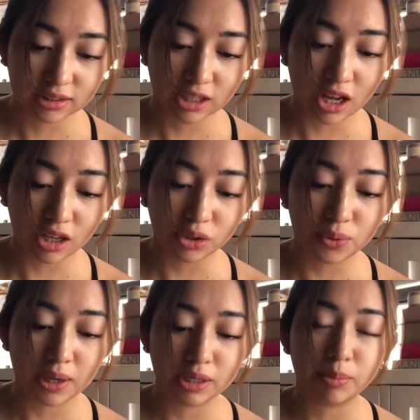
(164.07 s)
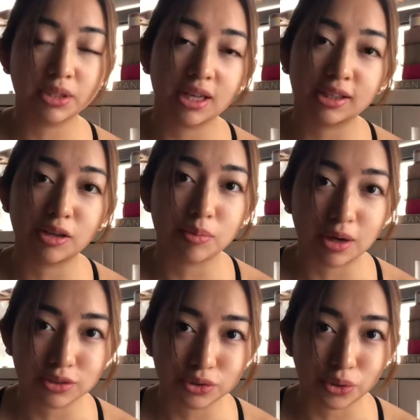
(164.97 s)
Nakakatuwa naman yata yung
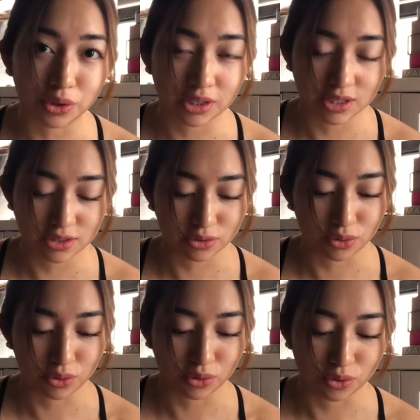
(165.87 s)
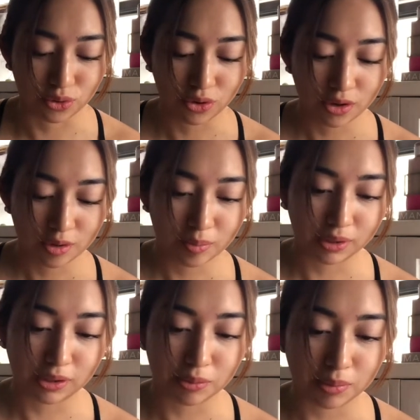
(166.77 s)
mga stories ko.
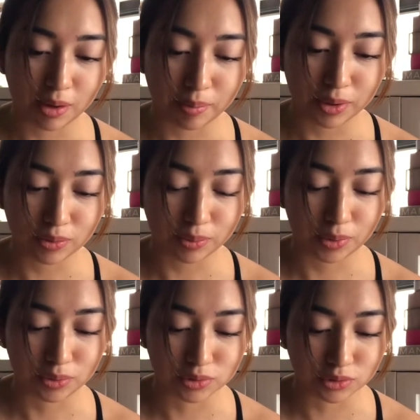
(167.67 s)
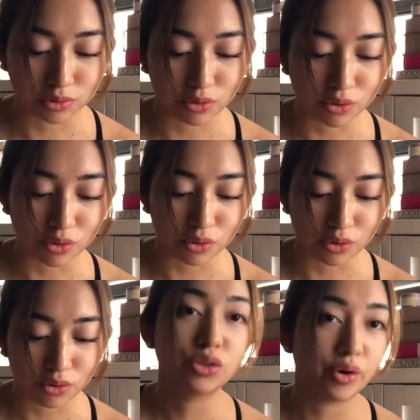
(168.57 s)
Pati yung mga pinupost ko.
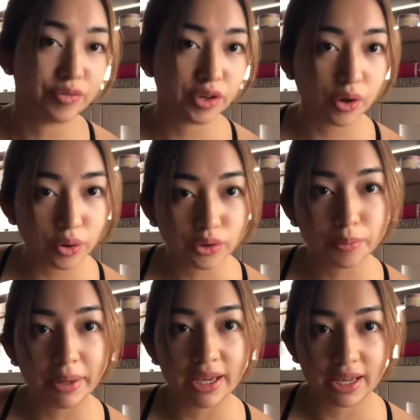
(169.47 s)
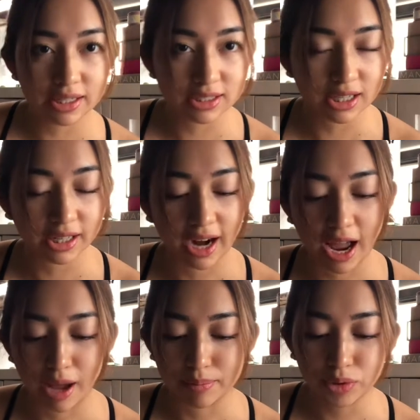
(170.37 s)
So, if you go to my
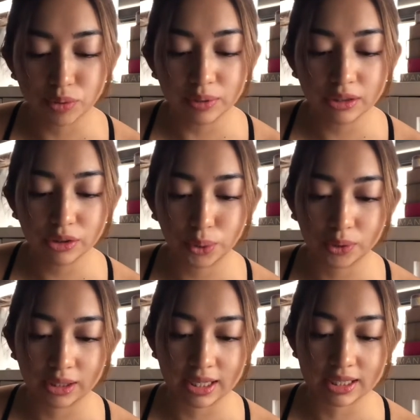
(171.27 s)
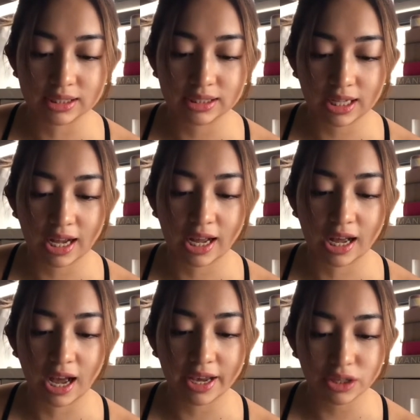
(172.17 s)
Instagram, you will notice na
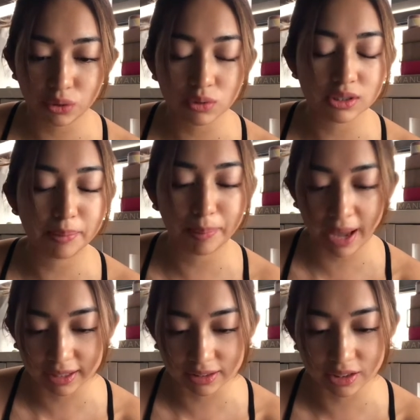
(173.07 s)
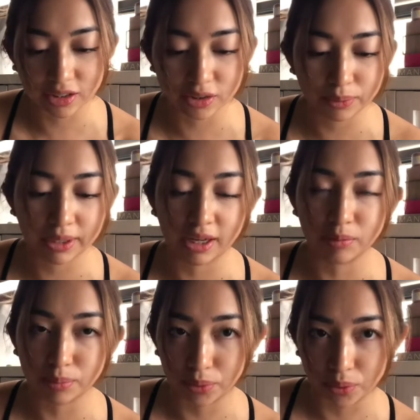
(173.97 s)
I use a pattern when I
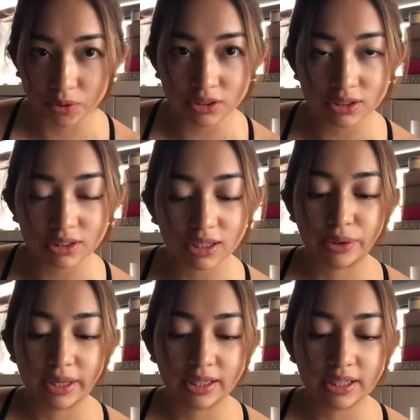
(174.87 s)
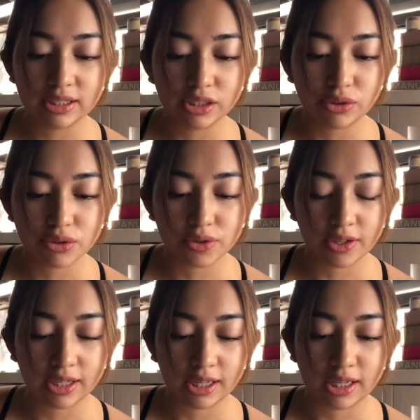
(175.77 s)
post. It is
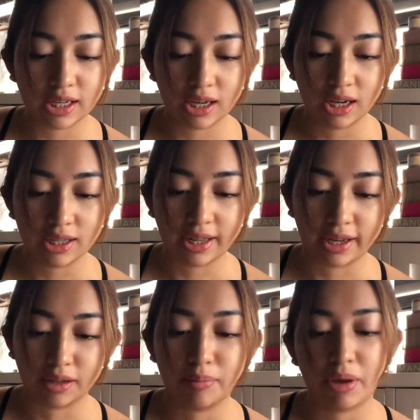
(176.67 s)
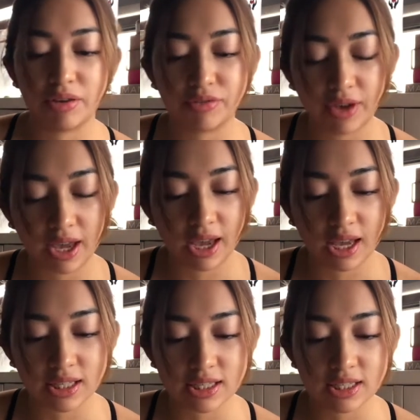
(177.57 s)
usually, like, my
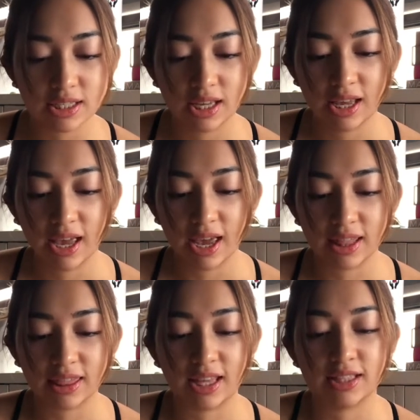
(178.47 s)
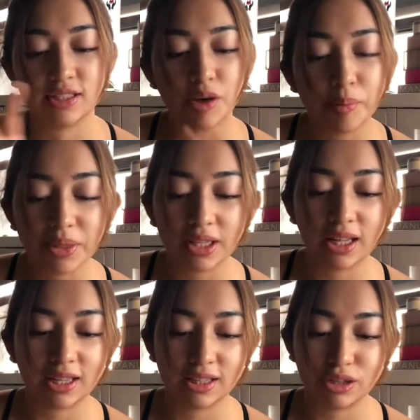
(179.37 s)
face, and then something na
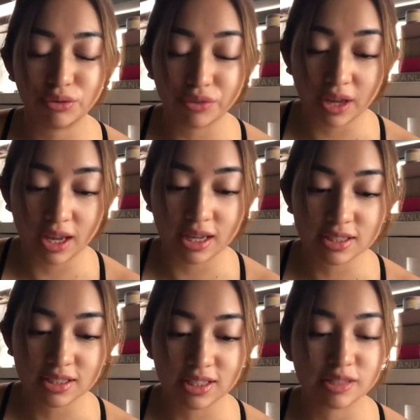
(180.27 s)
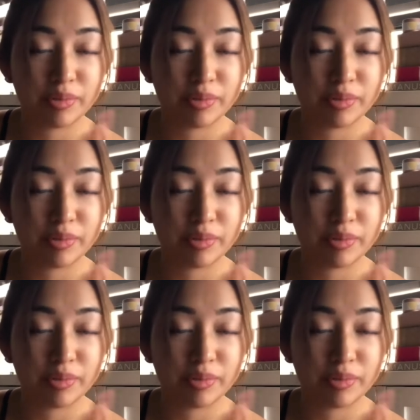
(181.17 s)
hindi ko face, tas